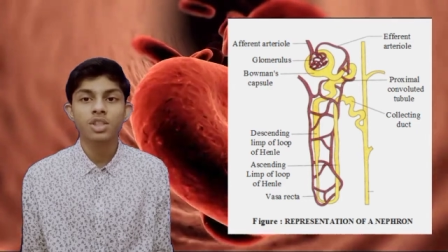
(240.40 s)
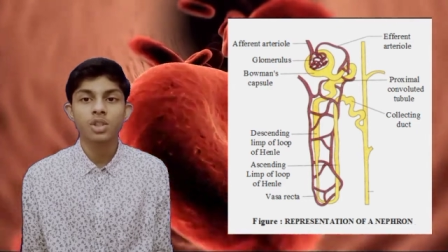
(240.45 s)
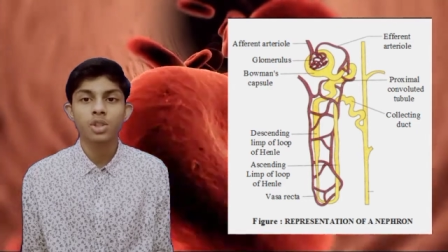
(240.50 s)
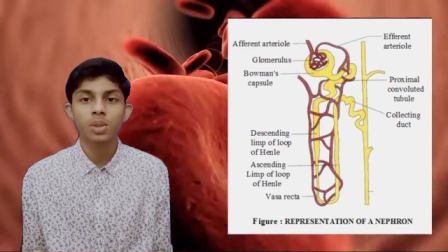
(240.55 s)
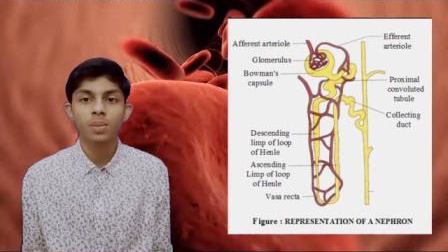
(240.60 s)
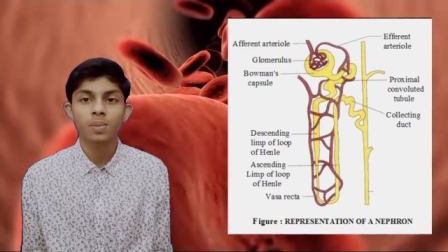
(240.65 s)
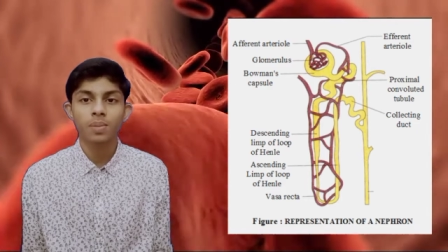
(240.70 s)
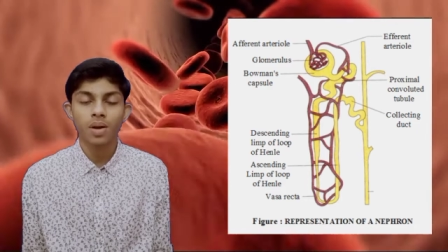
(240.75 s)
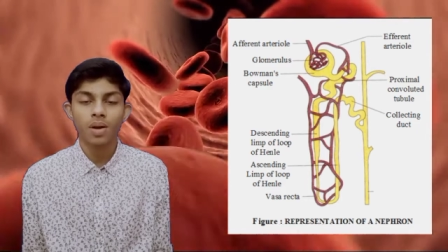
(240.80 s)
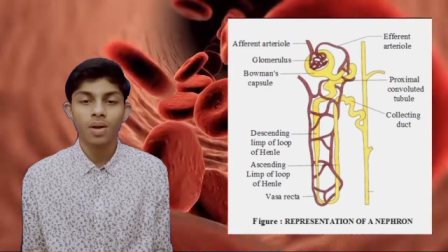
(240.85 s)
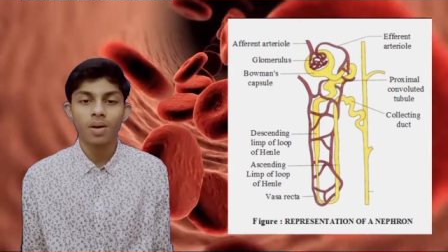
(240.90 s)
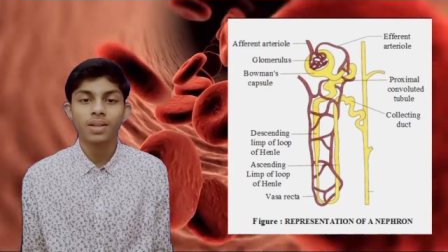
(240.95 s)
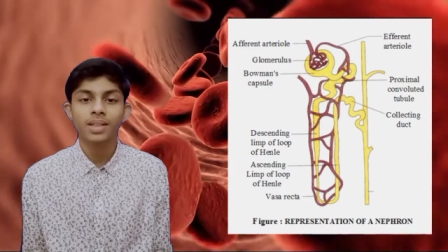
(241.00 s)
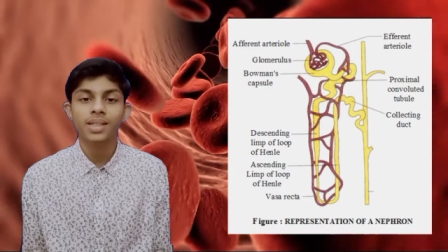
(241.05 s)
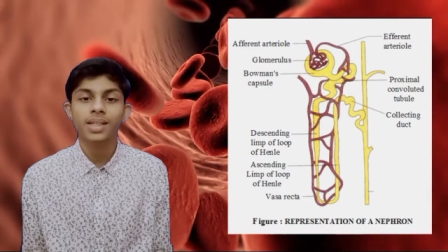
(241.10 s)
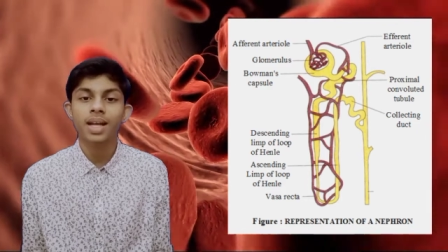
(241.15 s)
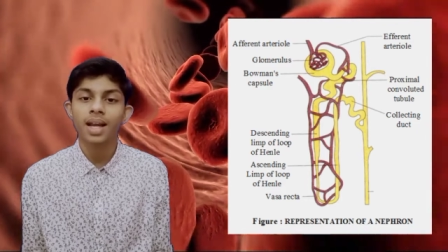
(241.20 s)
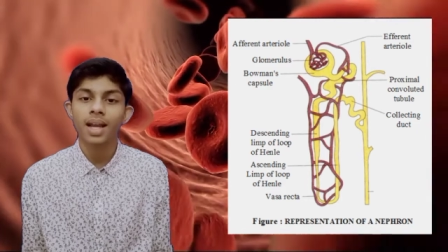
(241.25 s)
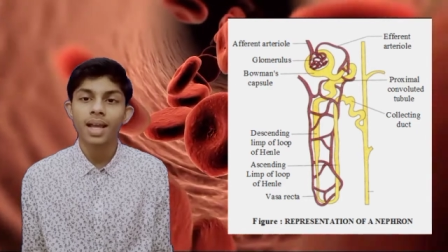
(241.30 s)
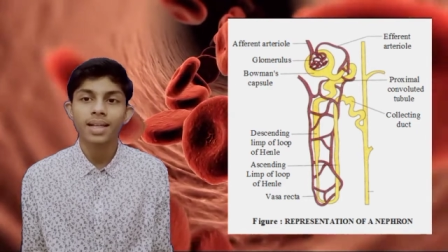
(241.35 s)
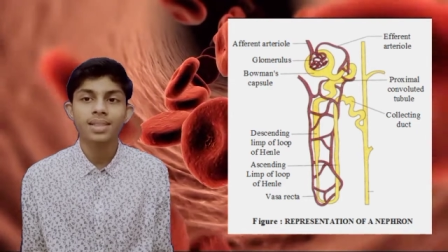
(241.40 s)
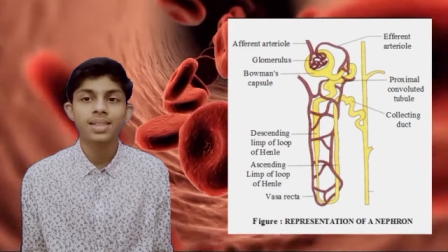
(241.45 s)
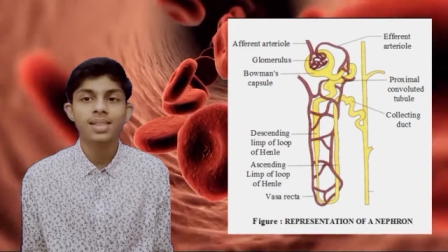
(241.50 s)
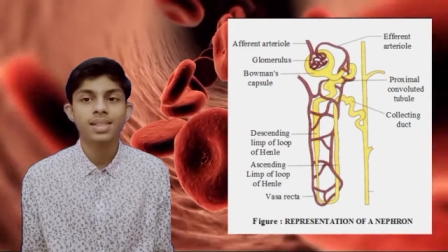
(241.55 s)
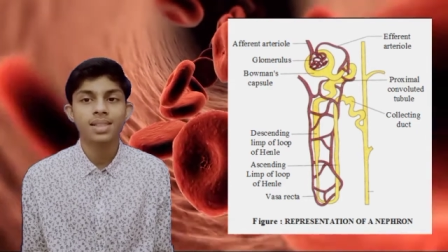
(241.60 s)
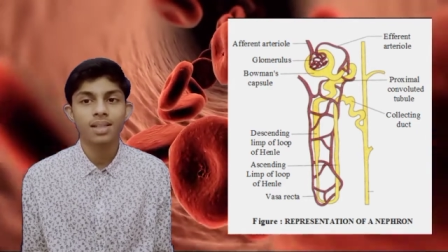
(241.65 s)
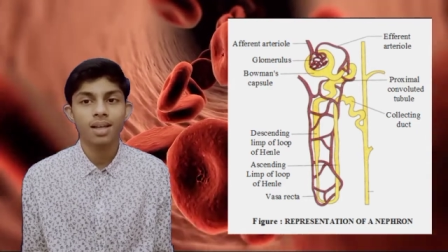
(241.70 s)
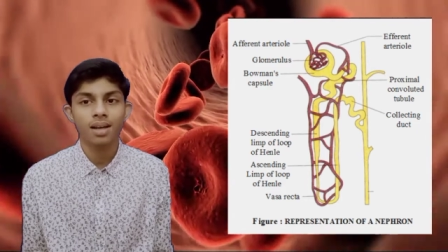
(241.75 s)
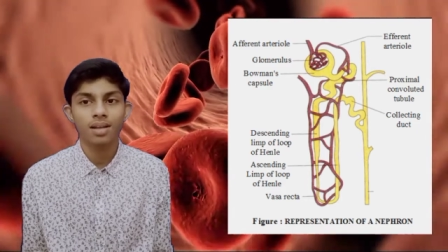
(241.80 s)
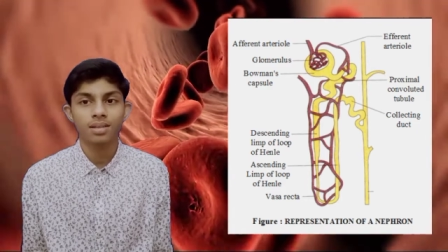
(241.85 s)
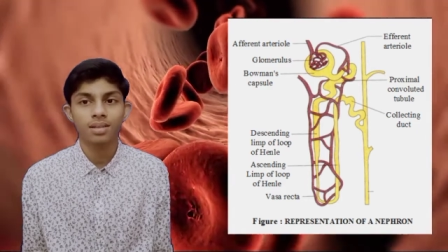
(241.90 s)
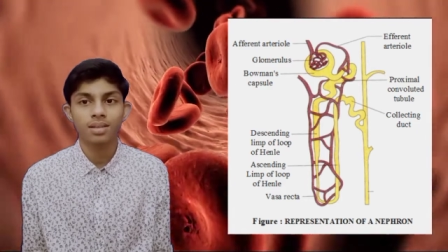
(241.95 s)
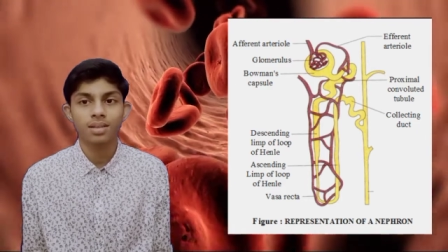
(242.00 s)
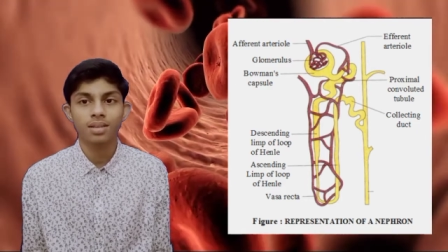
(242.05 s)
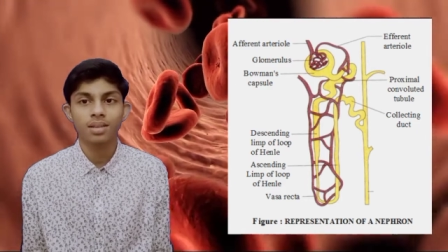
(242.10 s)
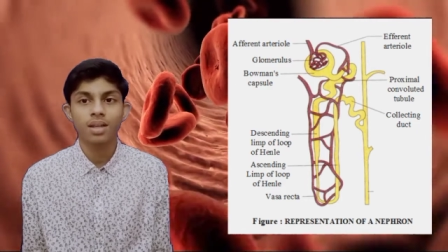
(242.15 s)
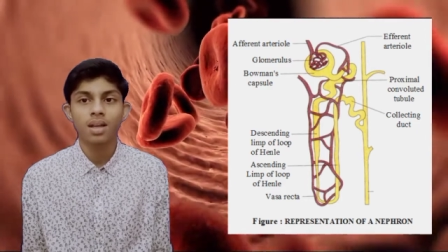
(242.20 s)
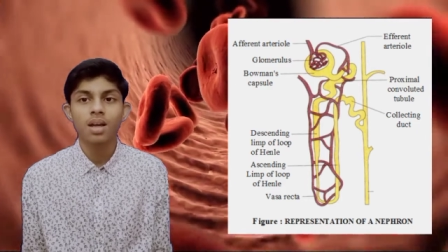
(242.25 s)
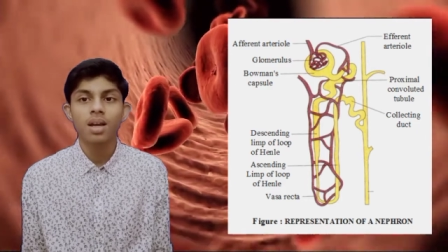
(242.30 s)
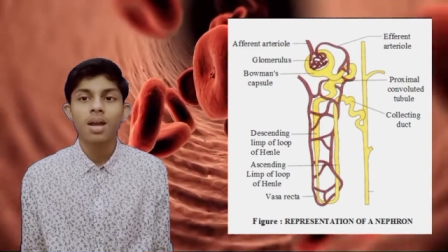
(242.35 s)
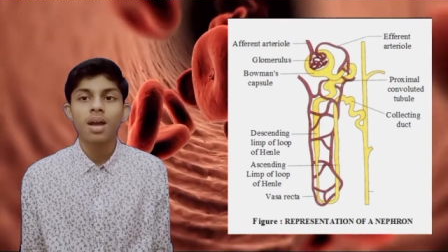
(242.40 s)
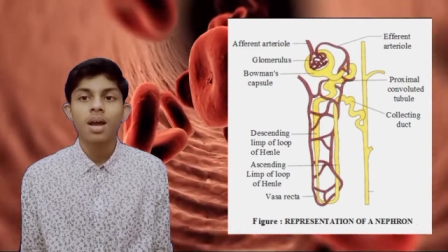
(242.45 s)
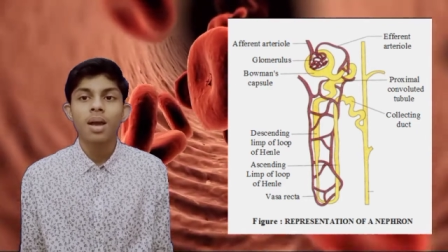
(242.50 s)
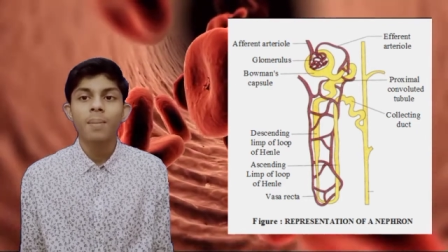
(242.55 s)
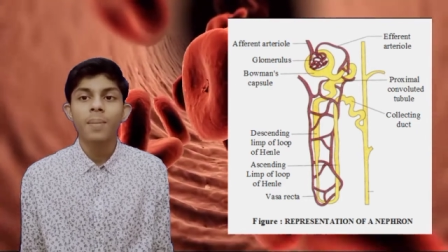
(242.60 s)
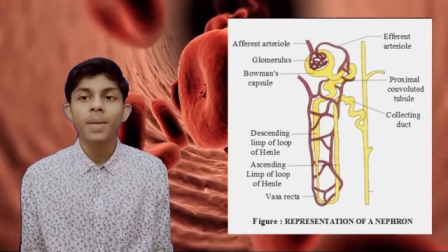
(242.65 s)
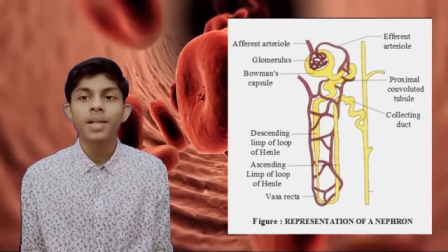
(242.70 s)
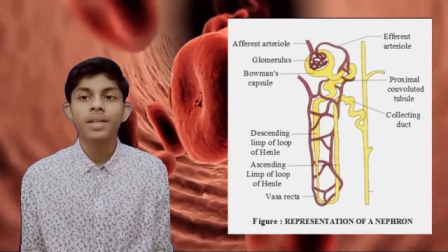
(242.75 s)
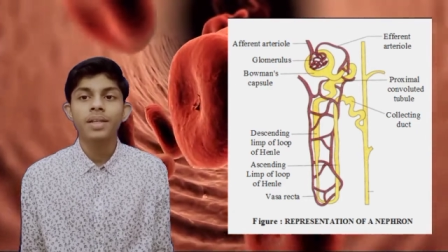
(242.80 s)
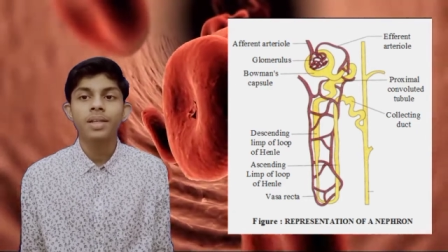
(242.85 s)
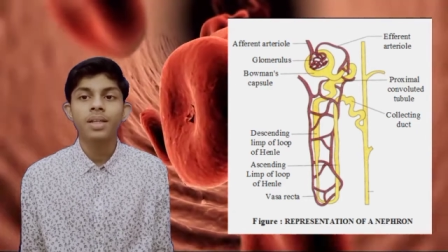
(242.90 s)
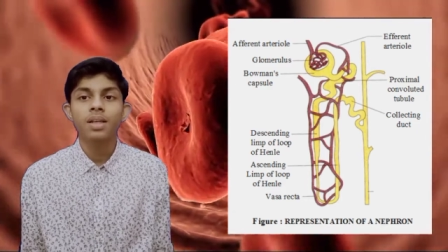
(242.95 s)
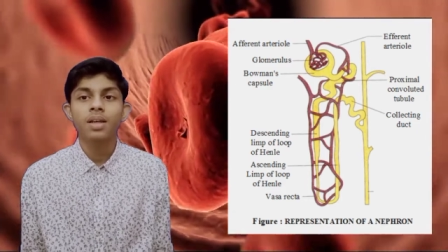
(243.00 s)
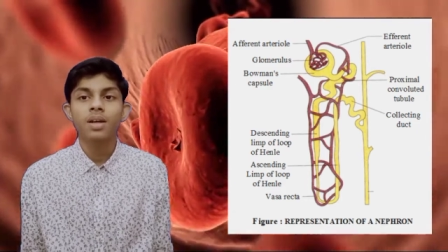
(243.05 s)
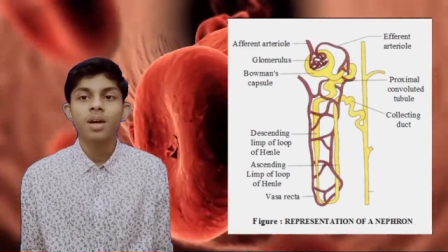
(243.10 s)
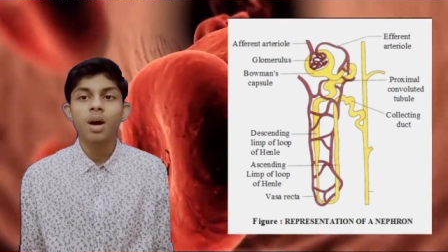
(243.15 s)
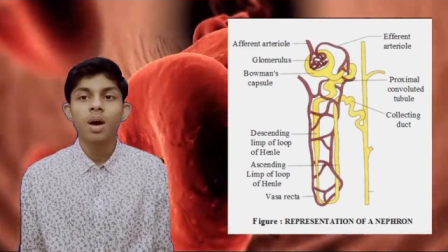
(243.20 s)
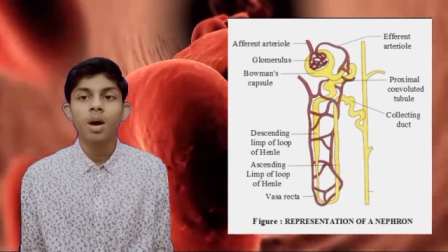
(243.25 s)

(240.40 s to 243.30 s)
tube called collecting duct, many